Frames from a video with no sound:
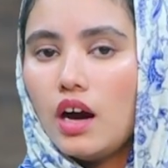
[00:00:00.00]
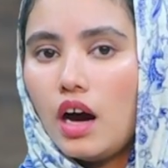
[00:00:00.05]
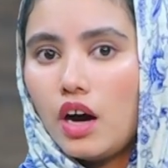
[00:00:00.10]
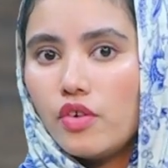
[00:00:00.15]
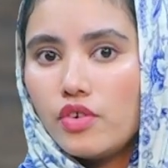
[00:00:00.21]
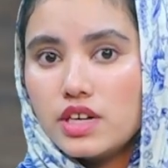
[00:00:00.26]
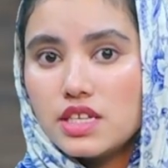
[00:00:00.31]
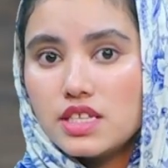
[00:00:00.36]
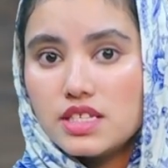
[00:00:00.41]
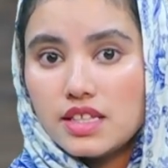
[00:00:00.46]

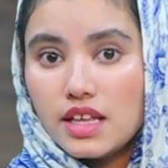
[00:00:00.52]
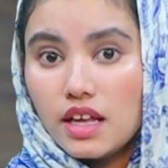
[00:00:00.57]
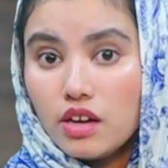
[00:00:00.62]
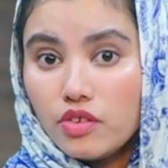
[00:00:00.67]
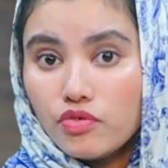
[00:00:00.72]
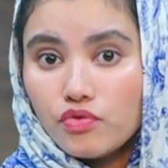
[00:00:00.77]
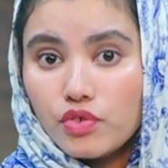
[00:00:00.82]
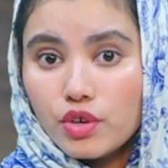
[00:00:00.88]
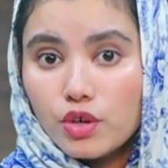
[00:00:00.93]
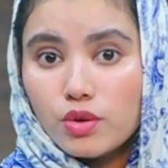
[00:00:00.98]
Our
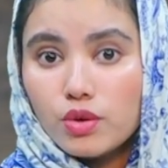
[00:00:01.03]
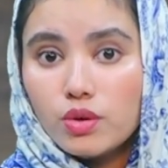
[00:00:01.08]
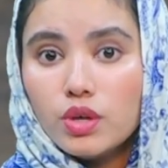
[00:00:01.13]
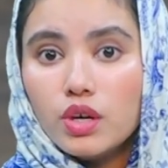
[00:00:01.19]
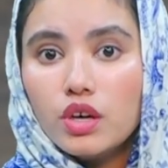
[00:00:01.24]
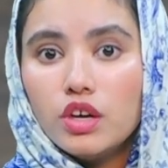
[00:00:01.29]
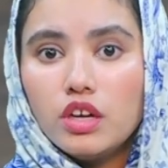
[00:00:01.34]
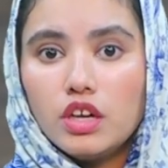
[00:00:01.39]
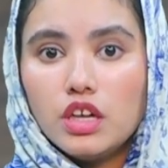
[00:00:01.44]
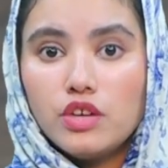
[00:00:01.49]
self-view
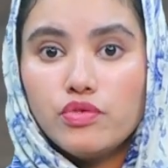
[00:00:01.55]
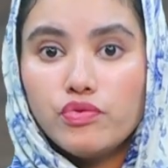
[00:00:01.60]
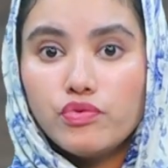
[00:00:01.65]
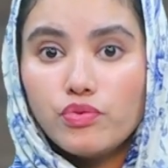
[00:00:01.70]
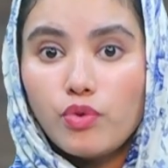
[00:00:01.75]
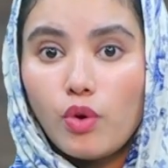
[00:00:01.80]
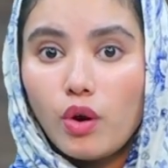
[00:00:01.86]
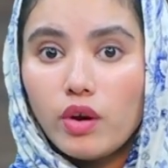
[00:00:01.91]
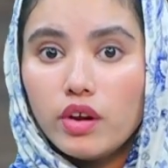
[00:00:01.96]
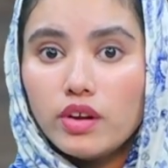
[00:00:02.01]

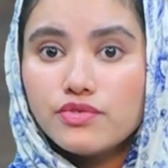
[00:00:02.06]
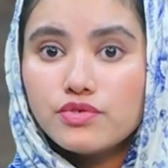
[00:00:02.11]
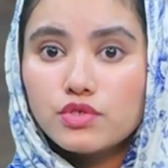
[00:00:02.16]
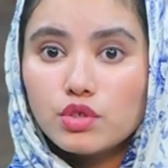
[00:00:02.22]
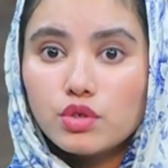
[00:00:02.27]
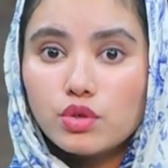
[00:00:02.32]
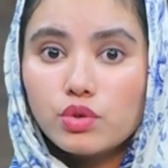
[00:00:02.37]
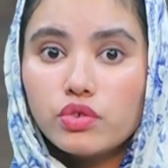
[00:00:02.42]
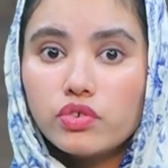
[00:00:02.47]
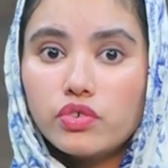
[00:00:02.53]
evolves
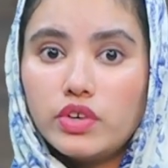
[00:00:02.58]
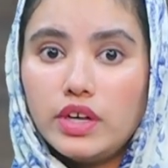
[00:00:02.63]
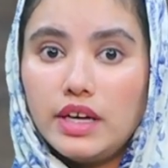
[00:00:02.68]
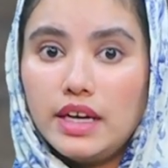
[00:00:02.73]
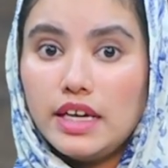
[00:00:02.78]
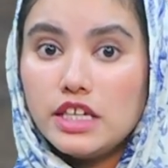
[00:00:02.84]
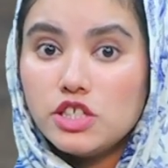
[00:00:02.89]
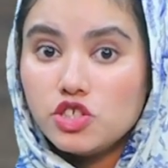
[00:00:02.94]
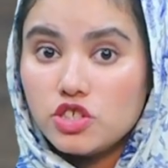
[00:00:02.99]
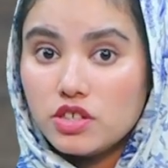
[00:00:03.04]
through
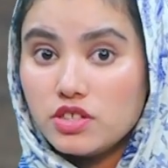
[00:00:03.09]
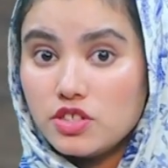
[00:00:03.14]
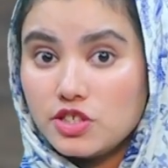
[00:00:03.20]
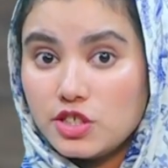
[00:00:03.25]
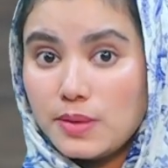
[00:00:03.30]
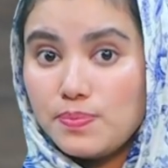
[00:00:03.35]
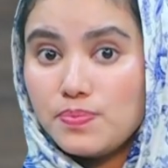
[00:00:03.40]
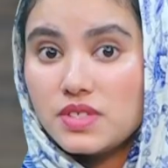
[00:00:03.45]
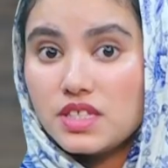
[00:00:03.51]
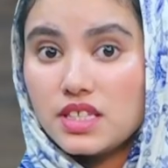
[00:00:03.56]

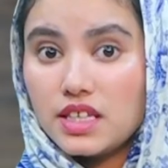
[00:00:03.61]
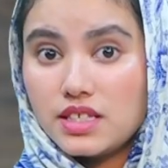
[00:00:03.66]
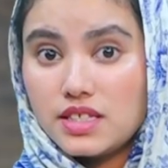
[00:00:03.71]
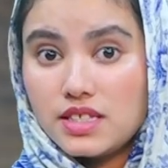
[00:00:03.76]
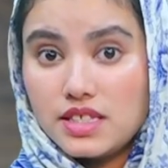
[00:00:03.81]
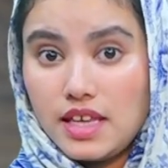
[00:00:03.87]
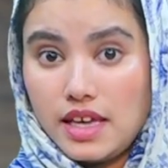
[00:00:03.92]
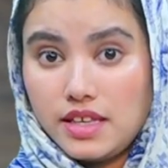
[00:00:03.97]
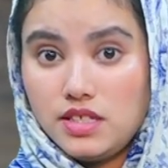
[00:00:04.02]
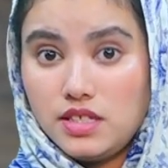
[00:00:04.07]
relationships,
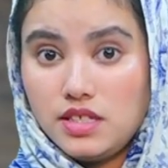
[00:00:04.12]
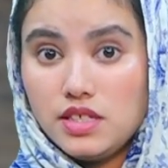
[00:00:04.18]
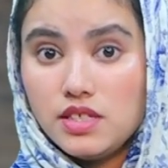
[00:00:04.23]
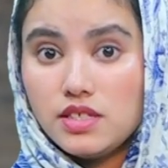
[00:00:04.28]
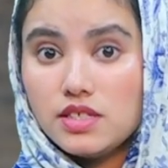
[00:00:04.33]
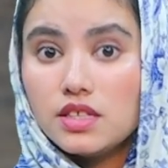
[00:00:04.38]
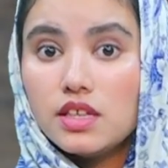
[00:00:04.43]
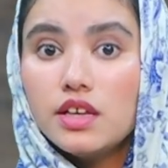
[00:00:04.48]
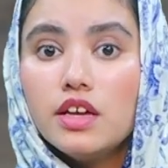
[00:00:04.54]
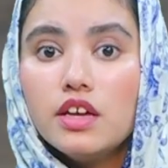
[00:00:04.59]

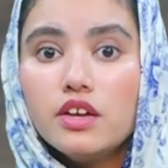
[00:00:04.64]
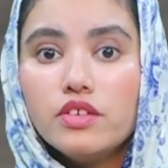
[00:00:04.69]
successes,